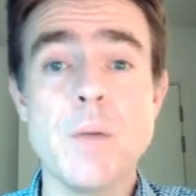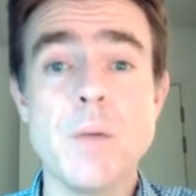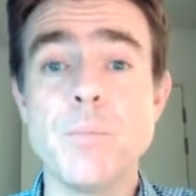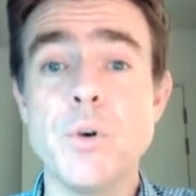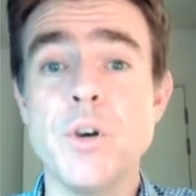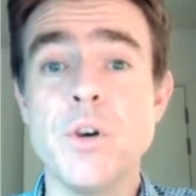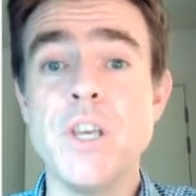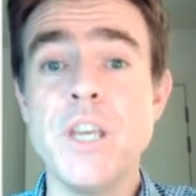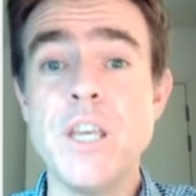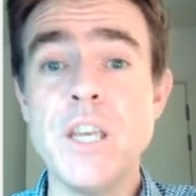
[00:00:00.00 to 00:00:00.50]

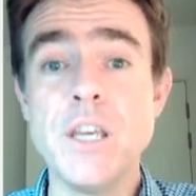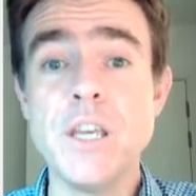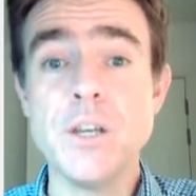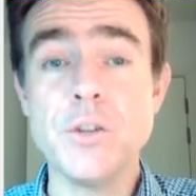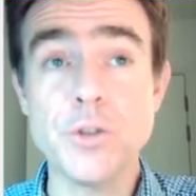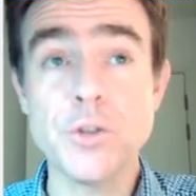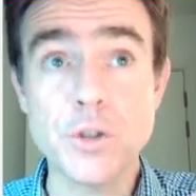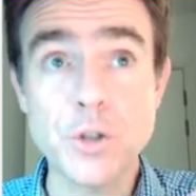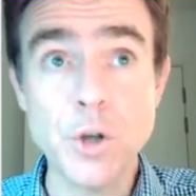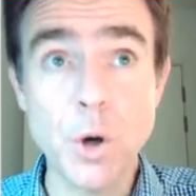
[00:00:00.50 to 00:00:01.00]
But here,
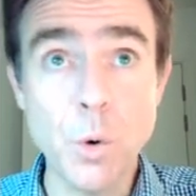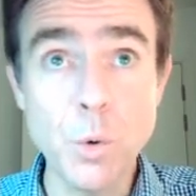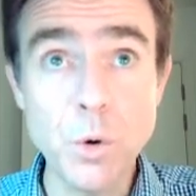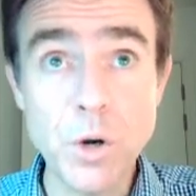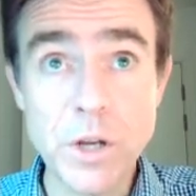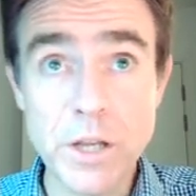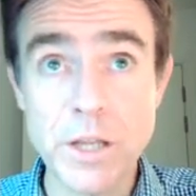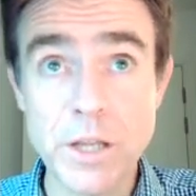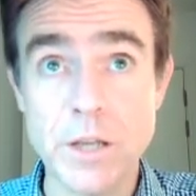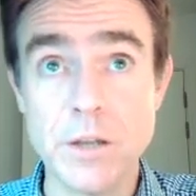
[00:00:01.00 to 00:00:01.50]
the goal
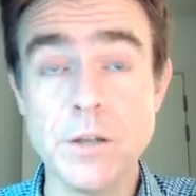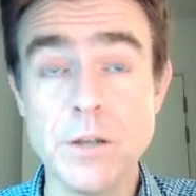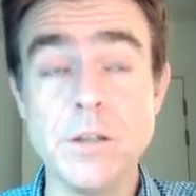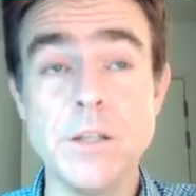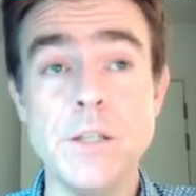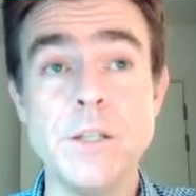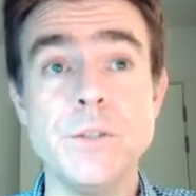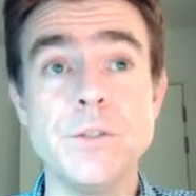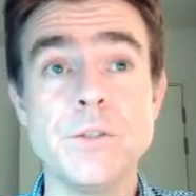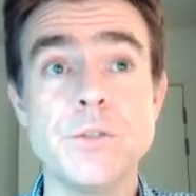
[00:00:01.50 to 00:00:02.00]
here
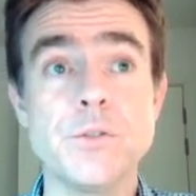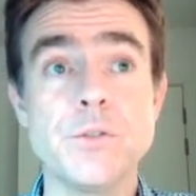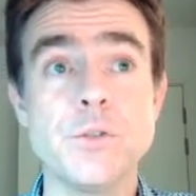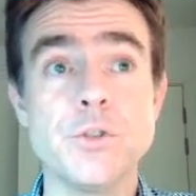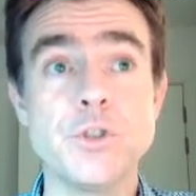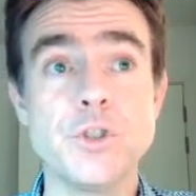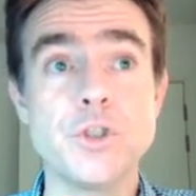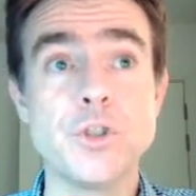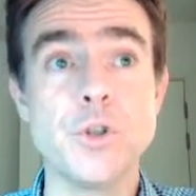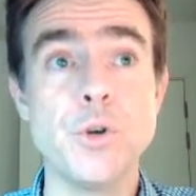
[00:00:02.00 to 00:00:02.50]
is to
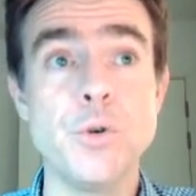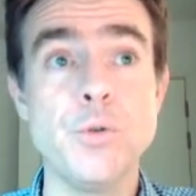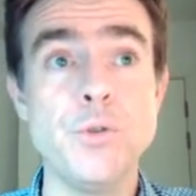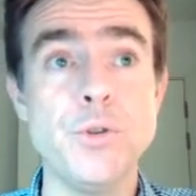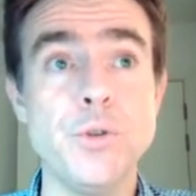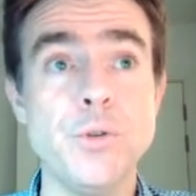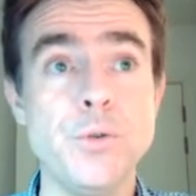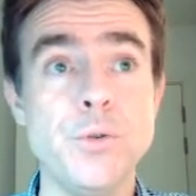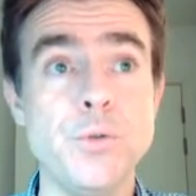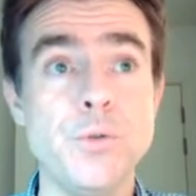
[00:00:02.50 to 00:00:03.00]
show
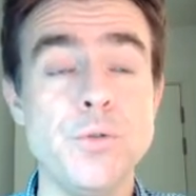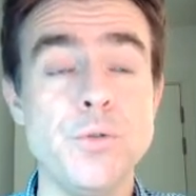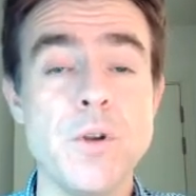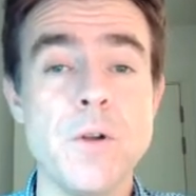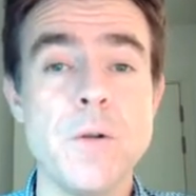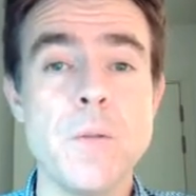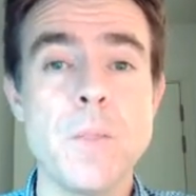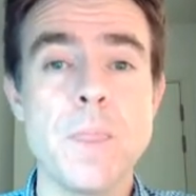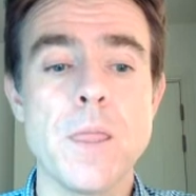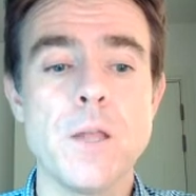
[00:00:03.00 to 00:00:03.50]
you
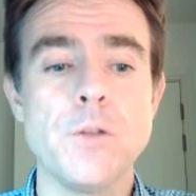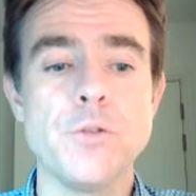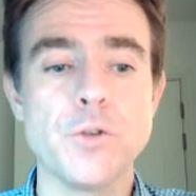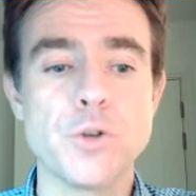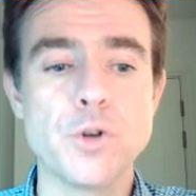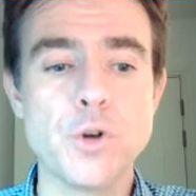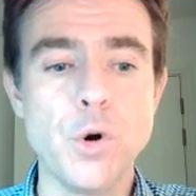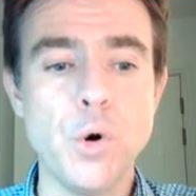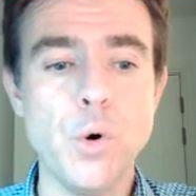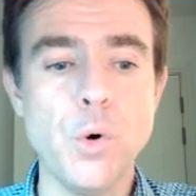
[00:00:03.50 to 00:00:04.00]
the
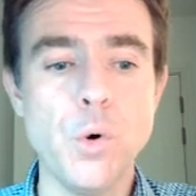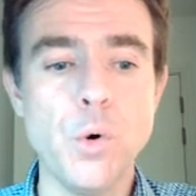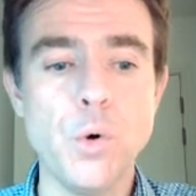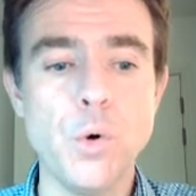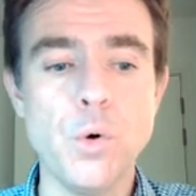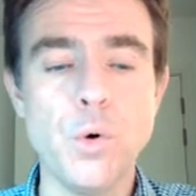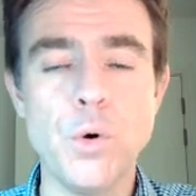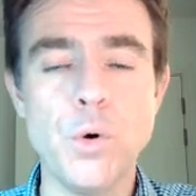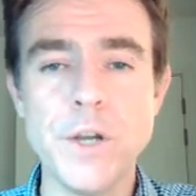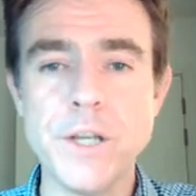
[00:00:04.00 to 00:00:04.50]

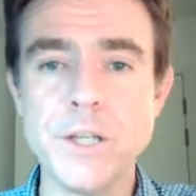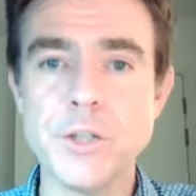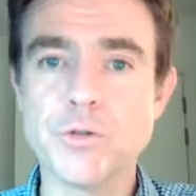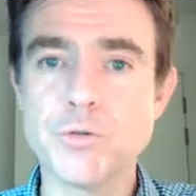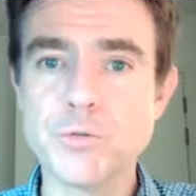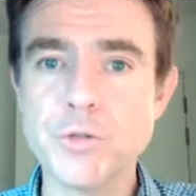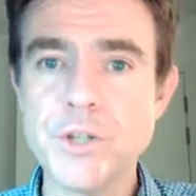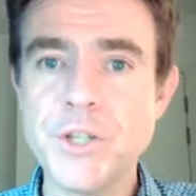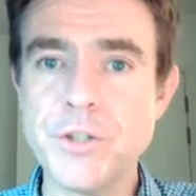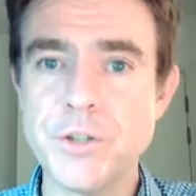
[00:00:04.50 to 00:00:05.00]
core
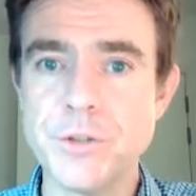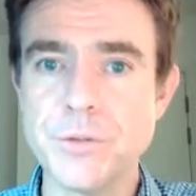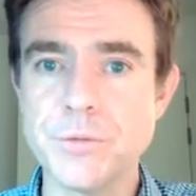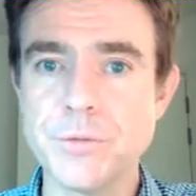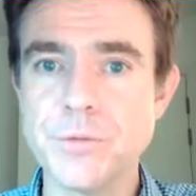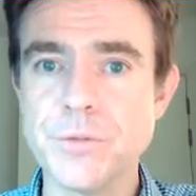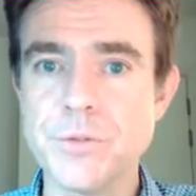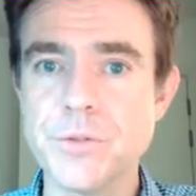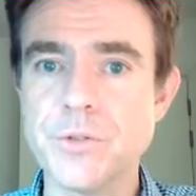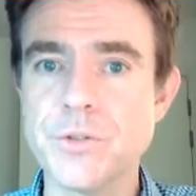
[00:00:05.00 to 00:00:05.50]

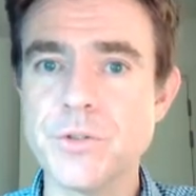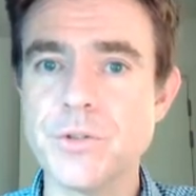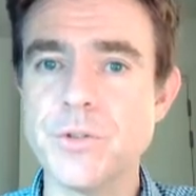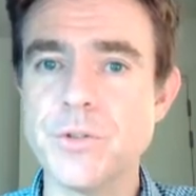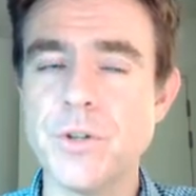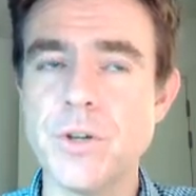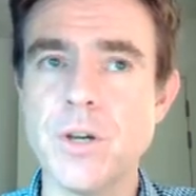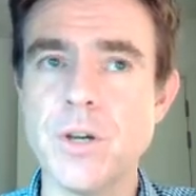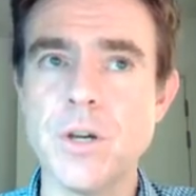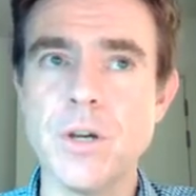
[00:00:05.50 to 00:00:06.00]
ingredients
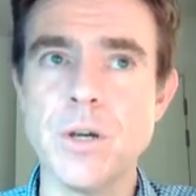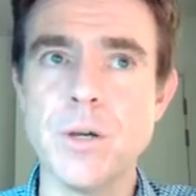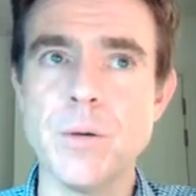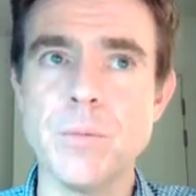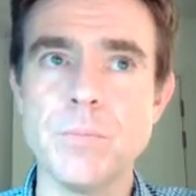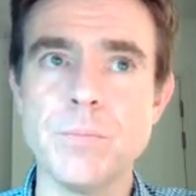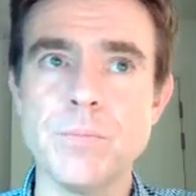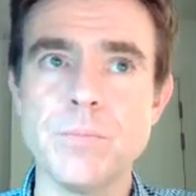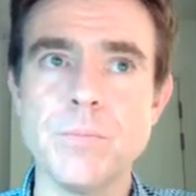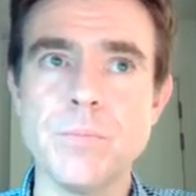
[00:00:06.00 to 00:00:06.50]

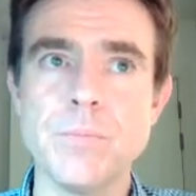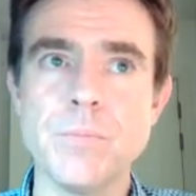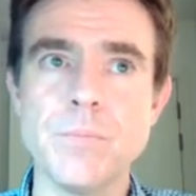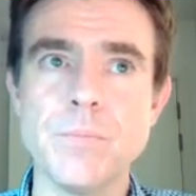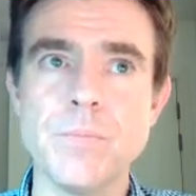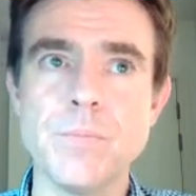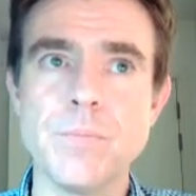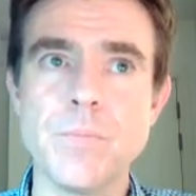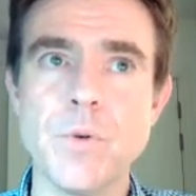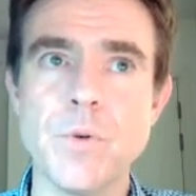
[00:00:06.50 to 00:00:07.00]

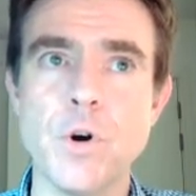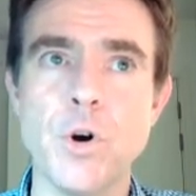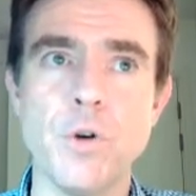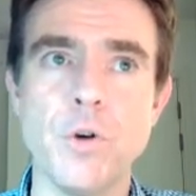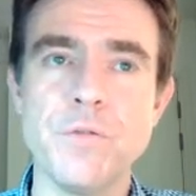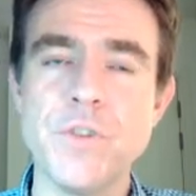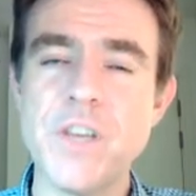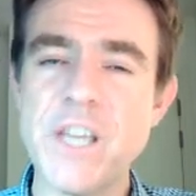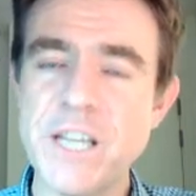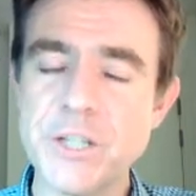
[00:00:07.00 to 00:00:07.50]

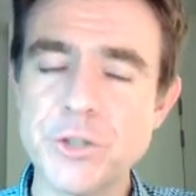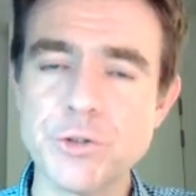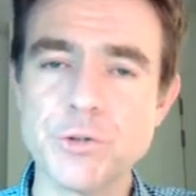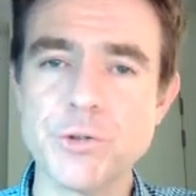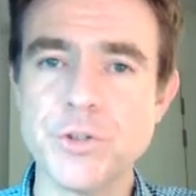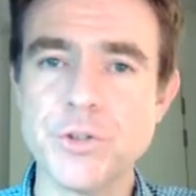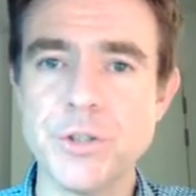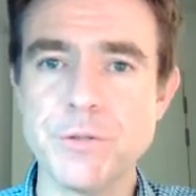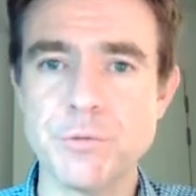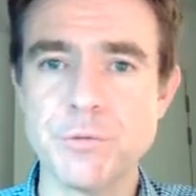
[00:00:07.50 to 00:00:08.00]
of
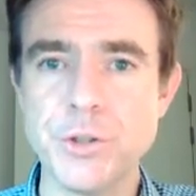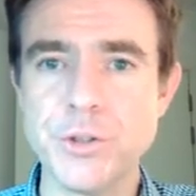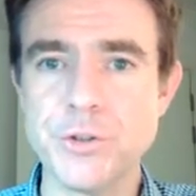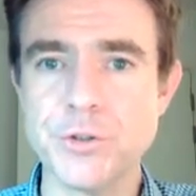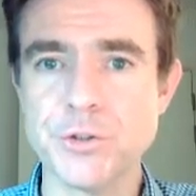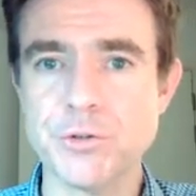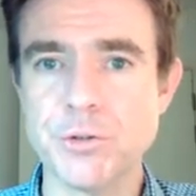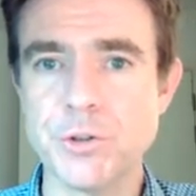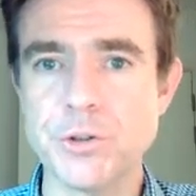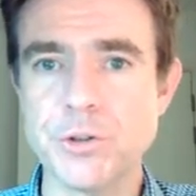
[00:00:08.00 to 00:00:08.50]
iterative
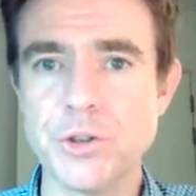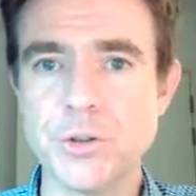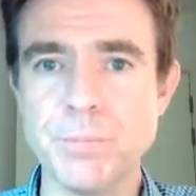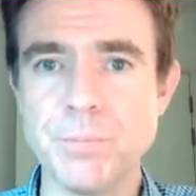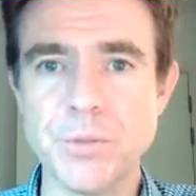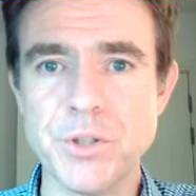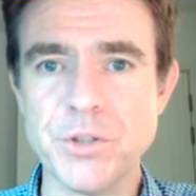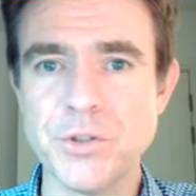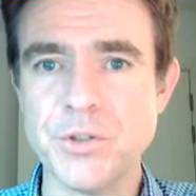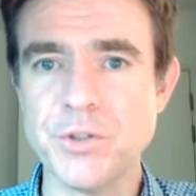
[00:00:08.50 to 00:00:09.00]
reconstruction,
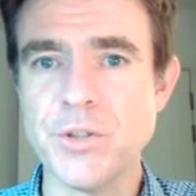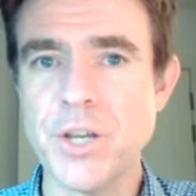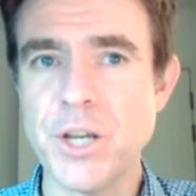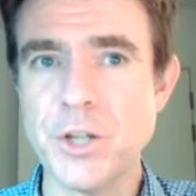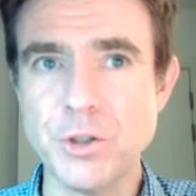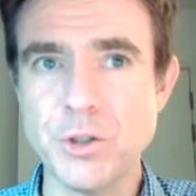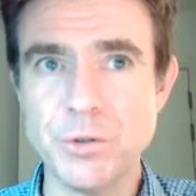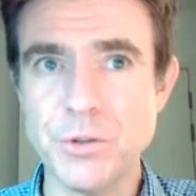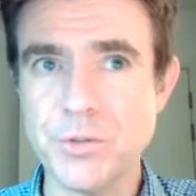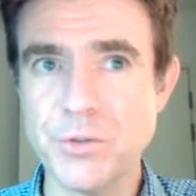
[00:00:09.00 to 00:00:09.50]
because it,
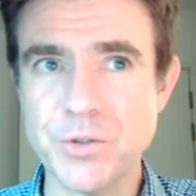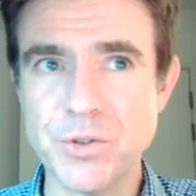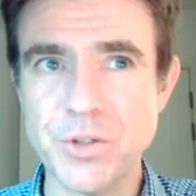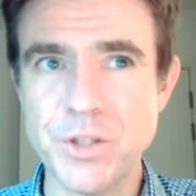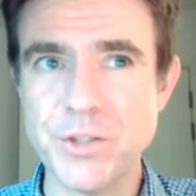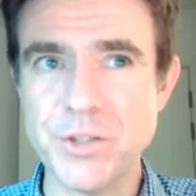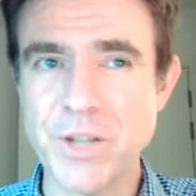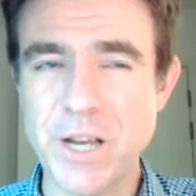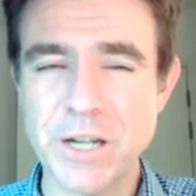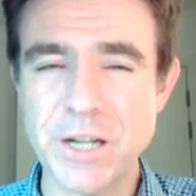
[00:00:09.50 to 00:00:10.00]
as you can
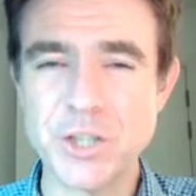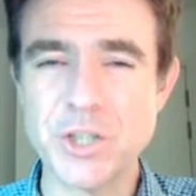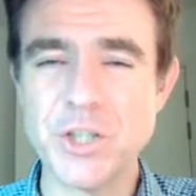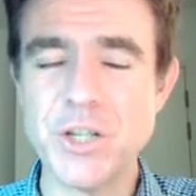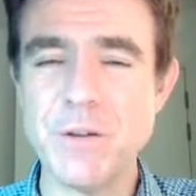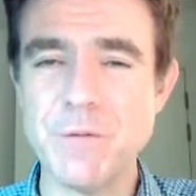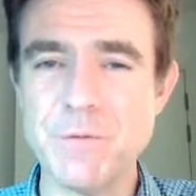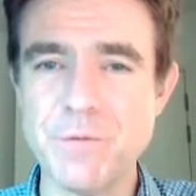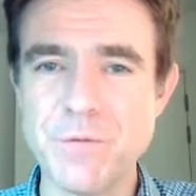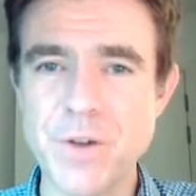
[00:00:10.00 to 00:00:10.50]
see, it's actually
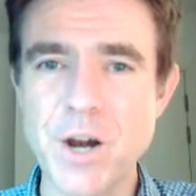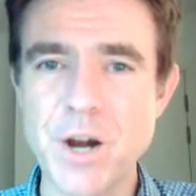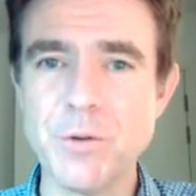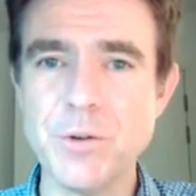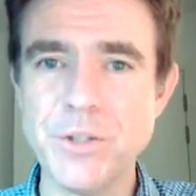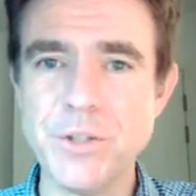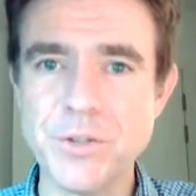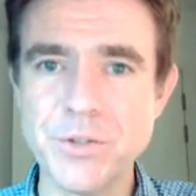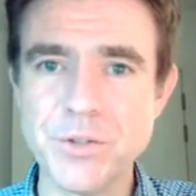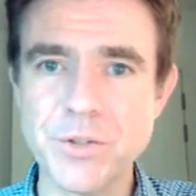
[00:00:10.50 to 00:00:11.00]
a
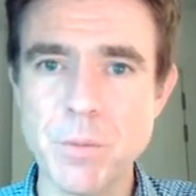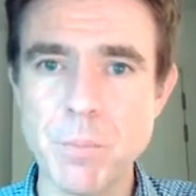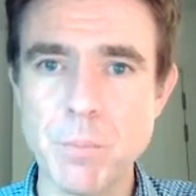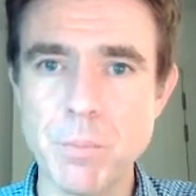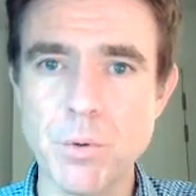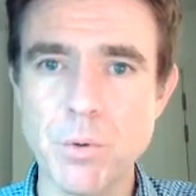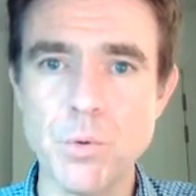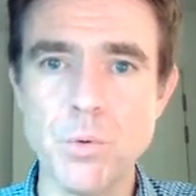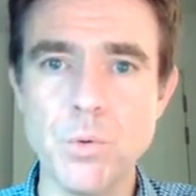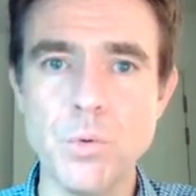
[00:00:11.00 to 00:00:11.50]
very
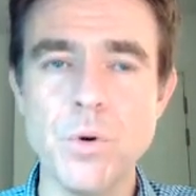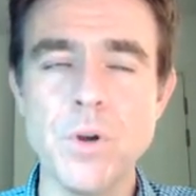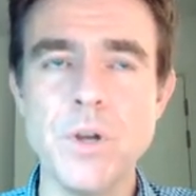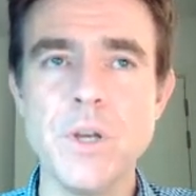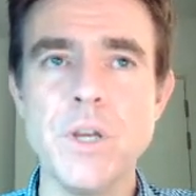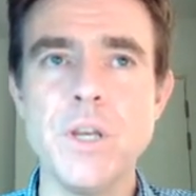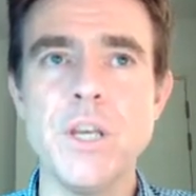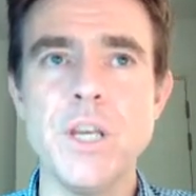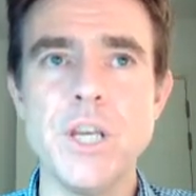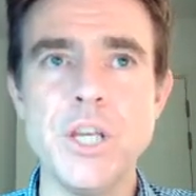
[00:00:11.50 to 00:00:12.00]
simple,
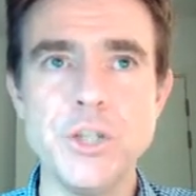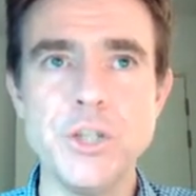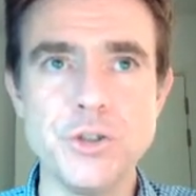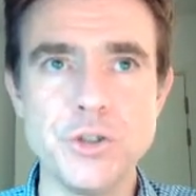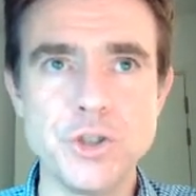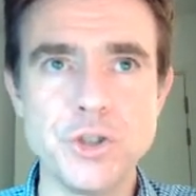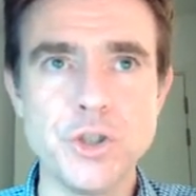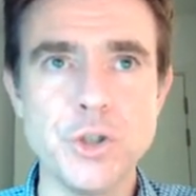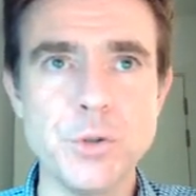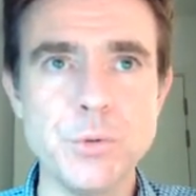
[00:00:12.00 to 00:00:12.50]

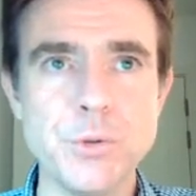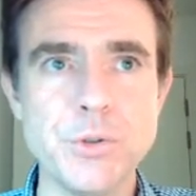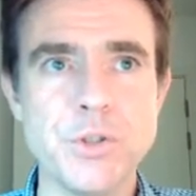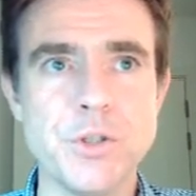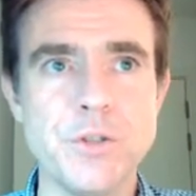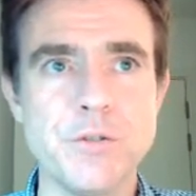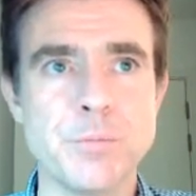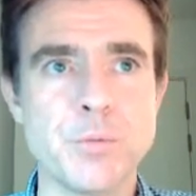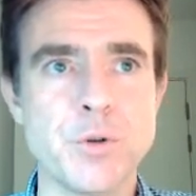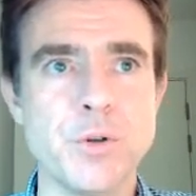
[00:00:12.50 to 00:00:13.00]

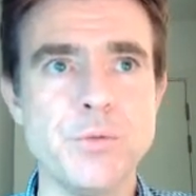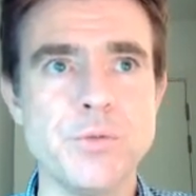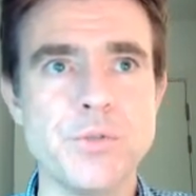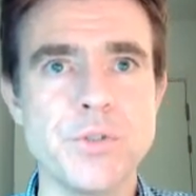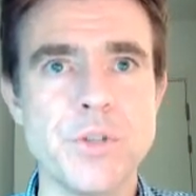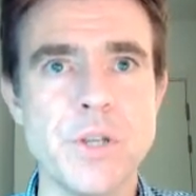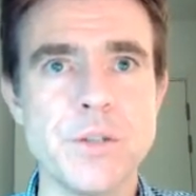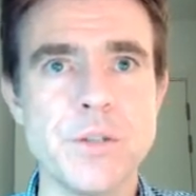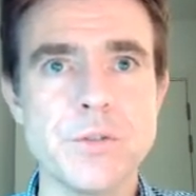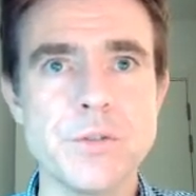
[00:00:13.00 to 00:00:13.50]
intuitive
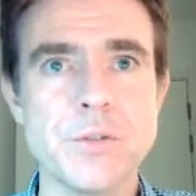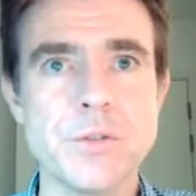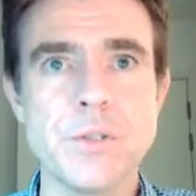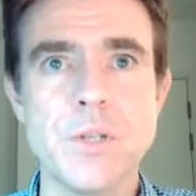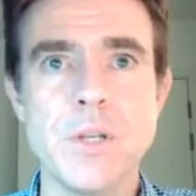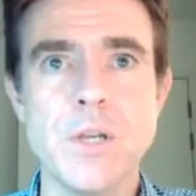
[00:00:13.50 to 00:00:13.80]
process